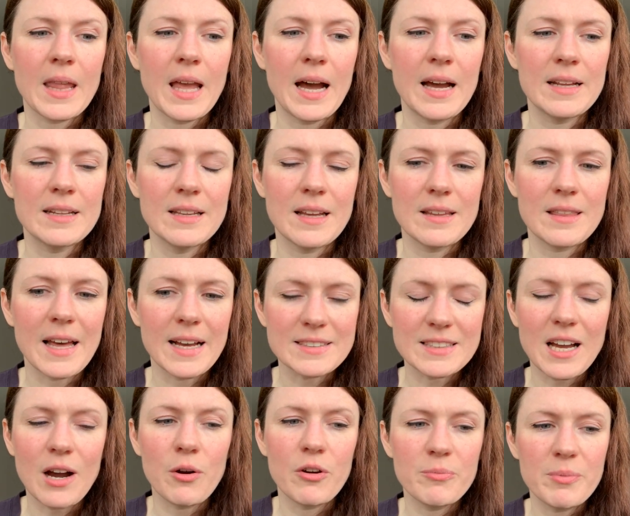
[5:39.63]
And that's
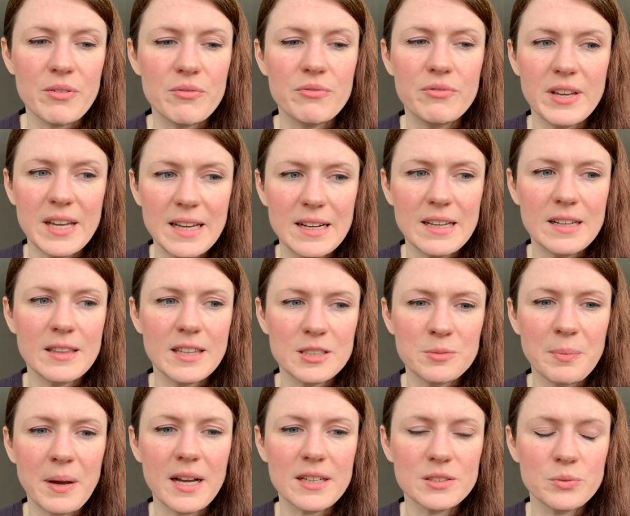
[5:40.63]
how I've been feeling this
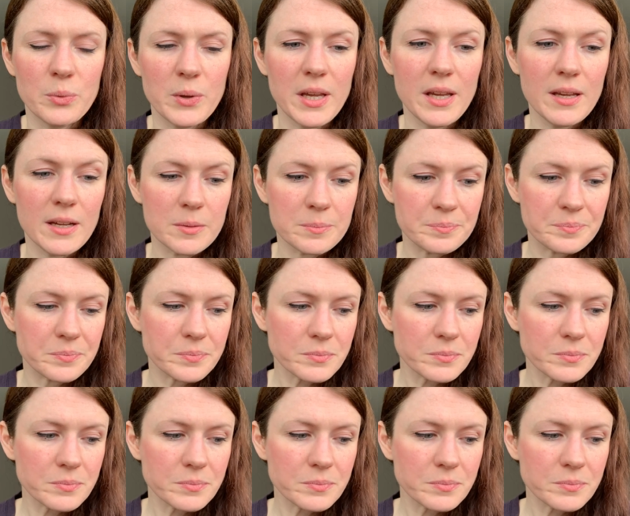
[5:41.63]
past week.